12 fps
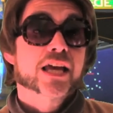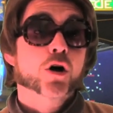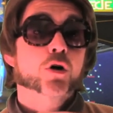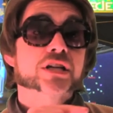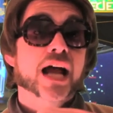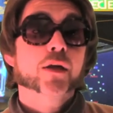You
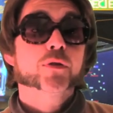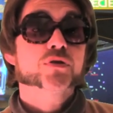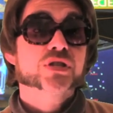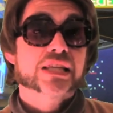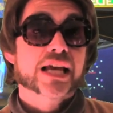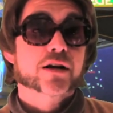go down
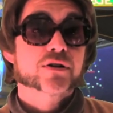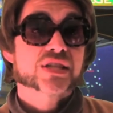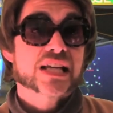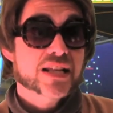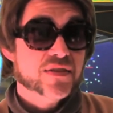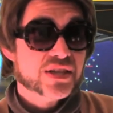those stairs,
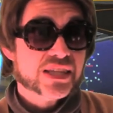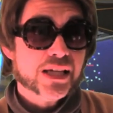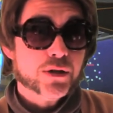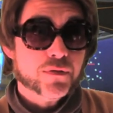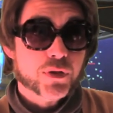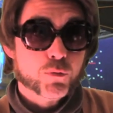and in the
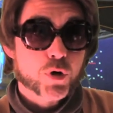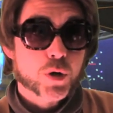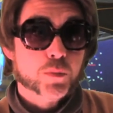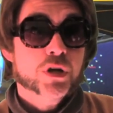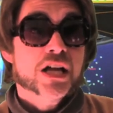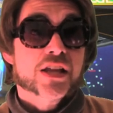center of the
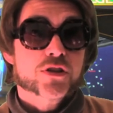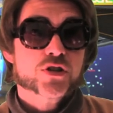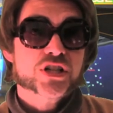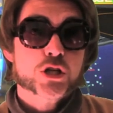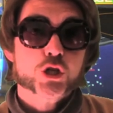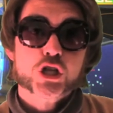room,
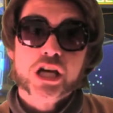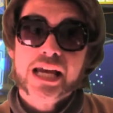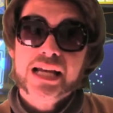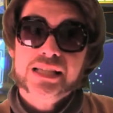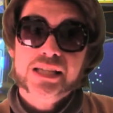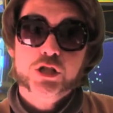there's an
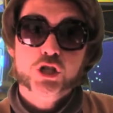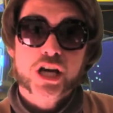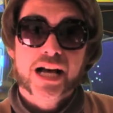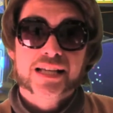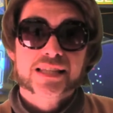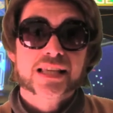enchanted
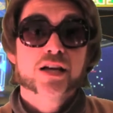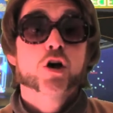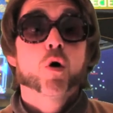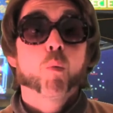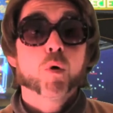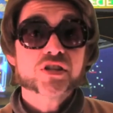chest.
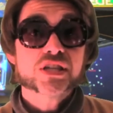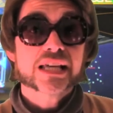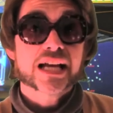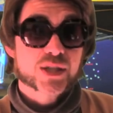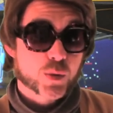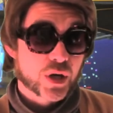Once you
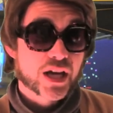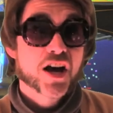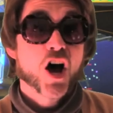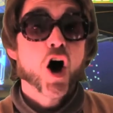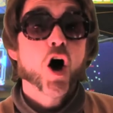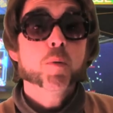get to it,
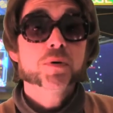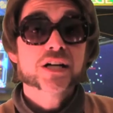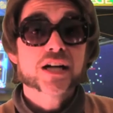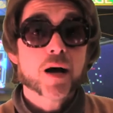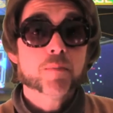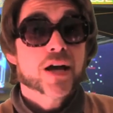open
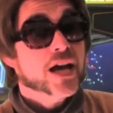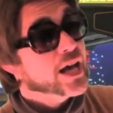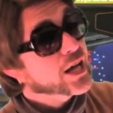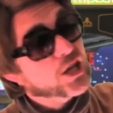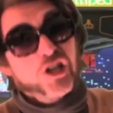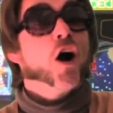it up
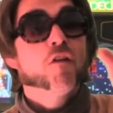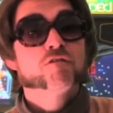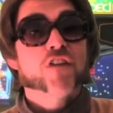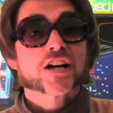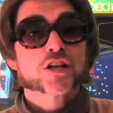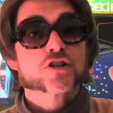and go
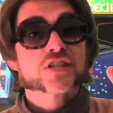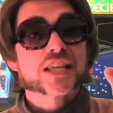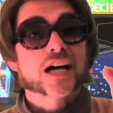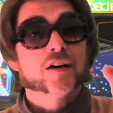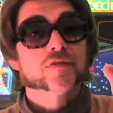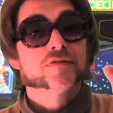fuck
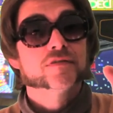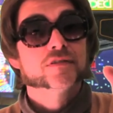yourself.